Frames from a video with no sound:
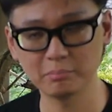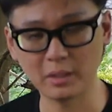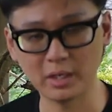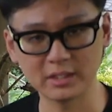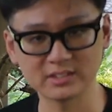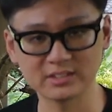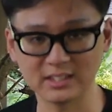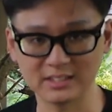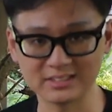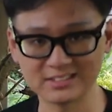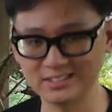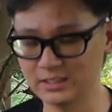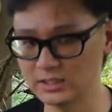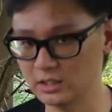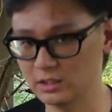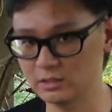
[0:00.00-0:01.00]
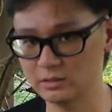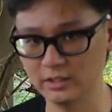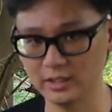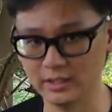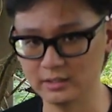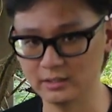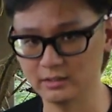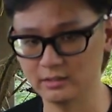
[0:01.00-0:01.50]
parts that stick out
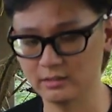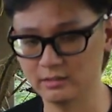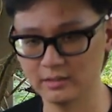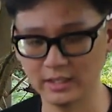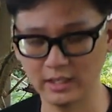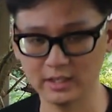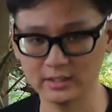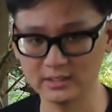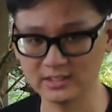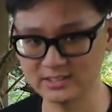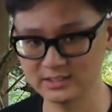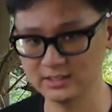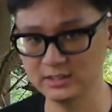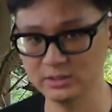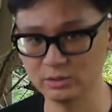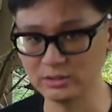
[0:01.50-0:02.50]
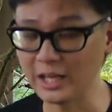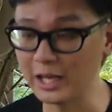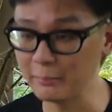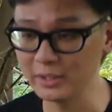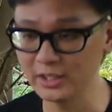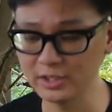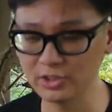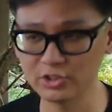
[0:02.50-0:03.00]
and that are easily to
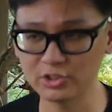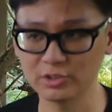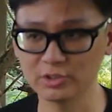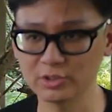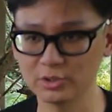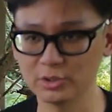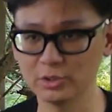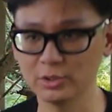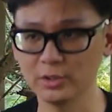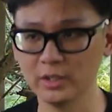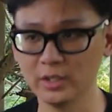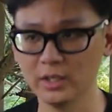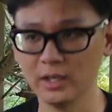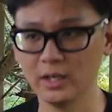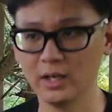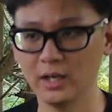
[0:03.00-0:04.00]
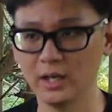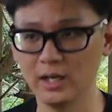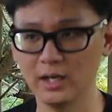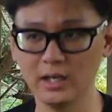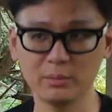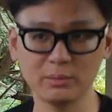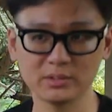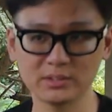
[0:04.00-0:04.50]
damage. So
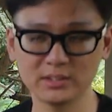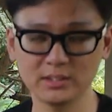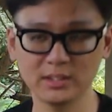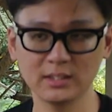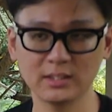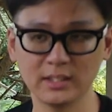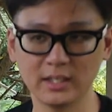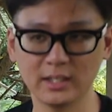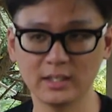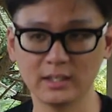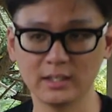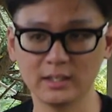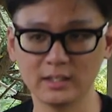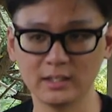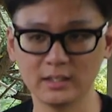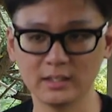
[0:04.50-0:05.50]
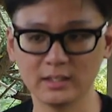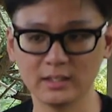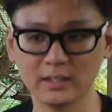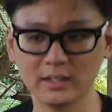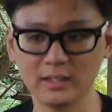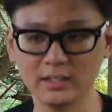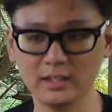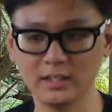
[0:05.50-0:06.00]
I would say that
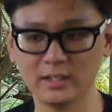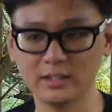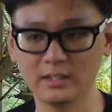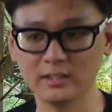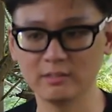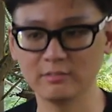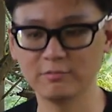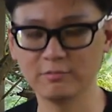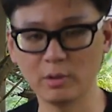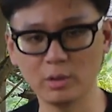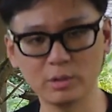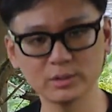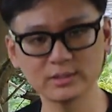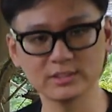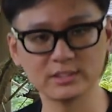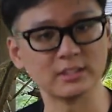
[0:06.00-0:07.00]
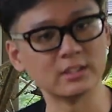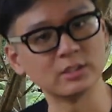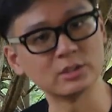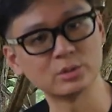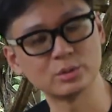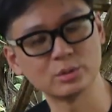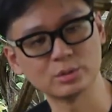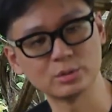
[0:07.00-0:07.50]
it falls
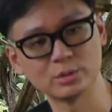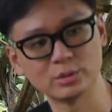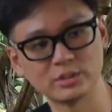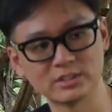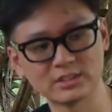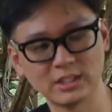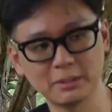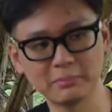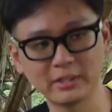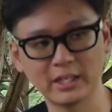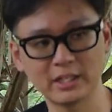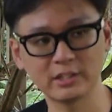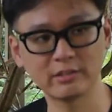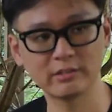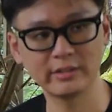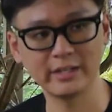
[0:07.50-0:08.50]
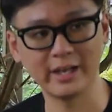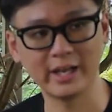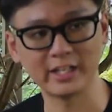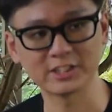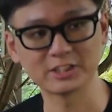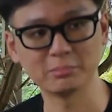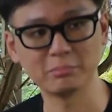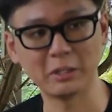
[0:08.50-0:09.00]
into the same category
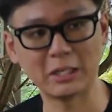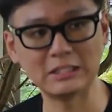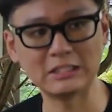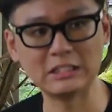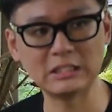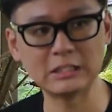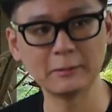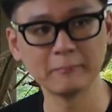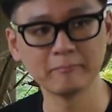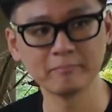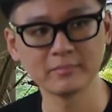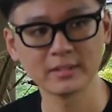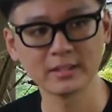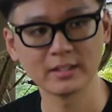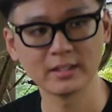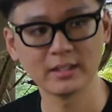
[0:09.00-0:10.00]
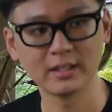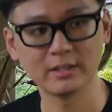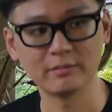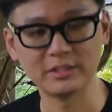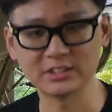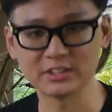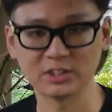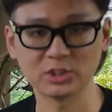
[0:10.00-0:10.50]
as many
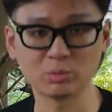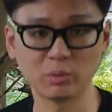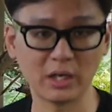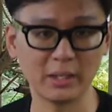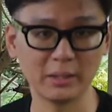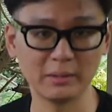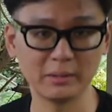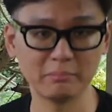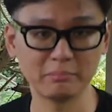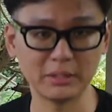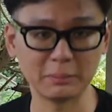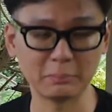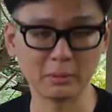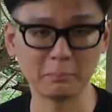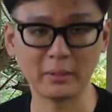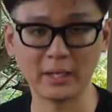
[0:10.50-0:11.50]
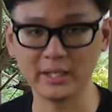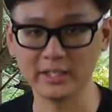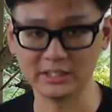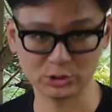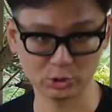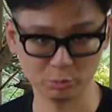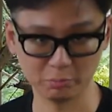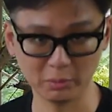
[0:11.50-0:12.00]
reasons why people buy a
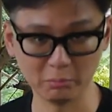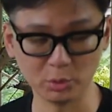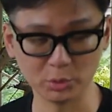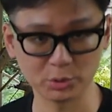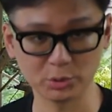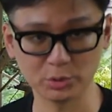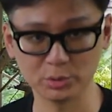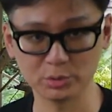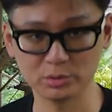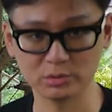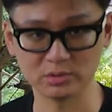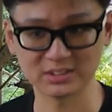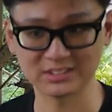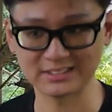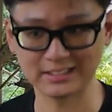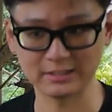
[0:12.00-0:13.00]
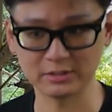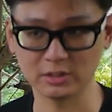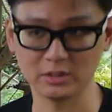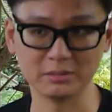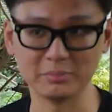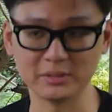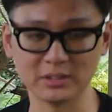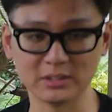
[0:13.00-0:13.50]
supermoto to stunt
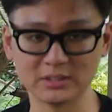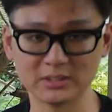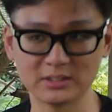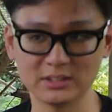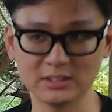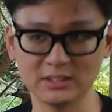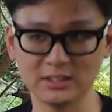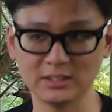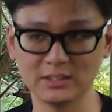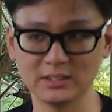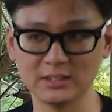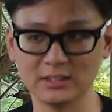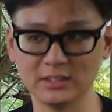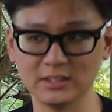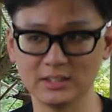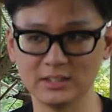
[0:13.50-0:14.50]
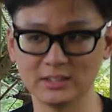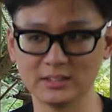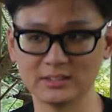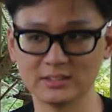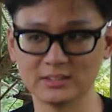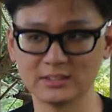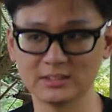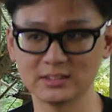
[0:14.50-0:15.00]
on, because it
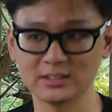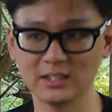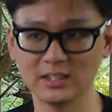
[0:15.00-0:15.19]
is